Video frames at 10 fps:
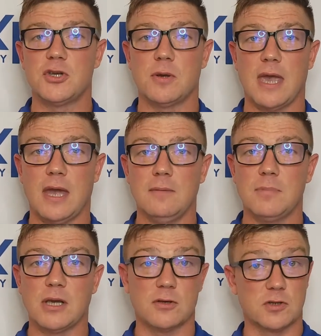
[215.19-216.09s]
you can
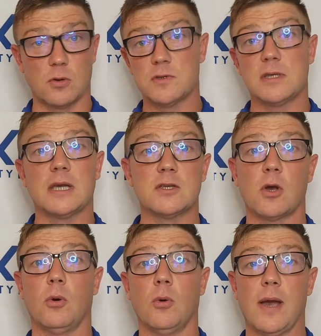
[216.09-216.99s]
because those things
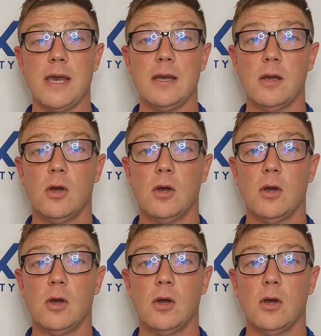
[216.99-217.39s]
go away.